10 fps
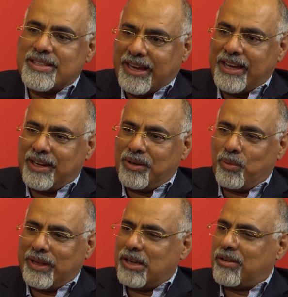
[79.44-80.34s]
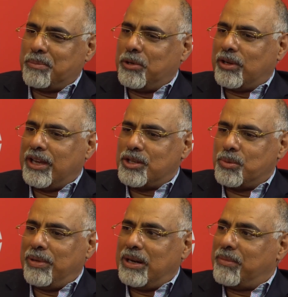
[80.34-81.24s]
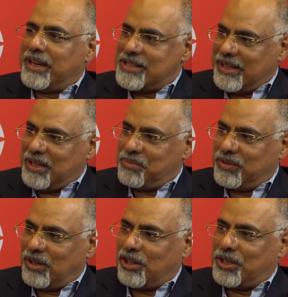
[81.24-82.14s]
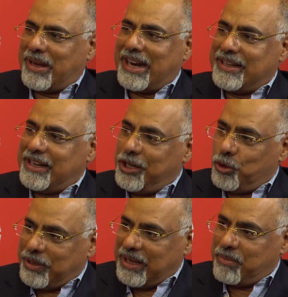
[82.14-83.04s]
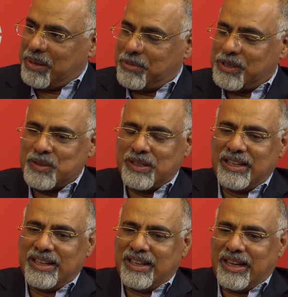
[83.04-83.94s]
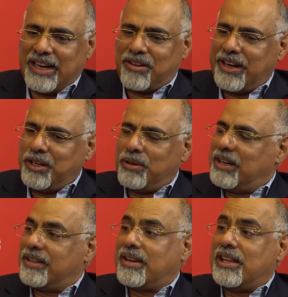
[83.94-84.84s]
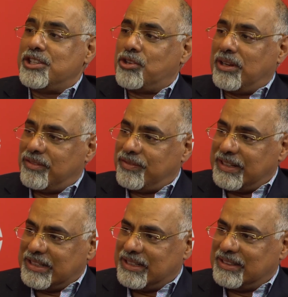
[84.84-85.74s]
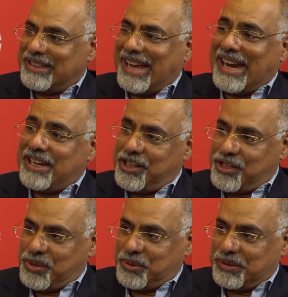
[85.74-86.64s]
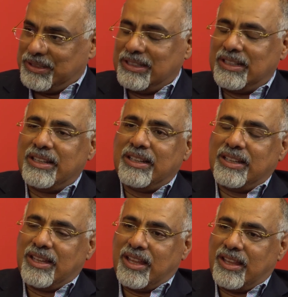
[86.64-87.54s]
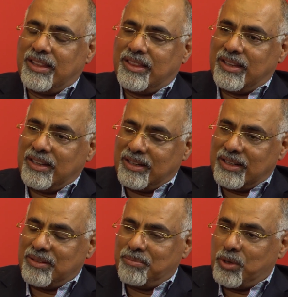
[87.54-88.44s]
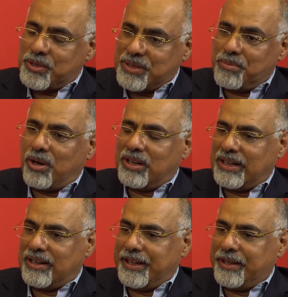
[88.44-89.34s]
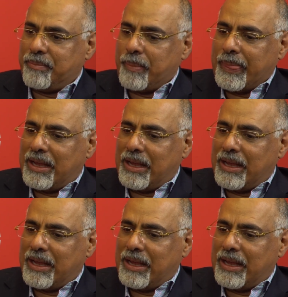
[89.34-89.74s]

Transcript: Second, whenever I'm looking to build my team or to add any new team members, I try to look at the cultural fit, the attitude. Third, most importantly,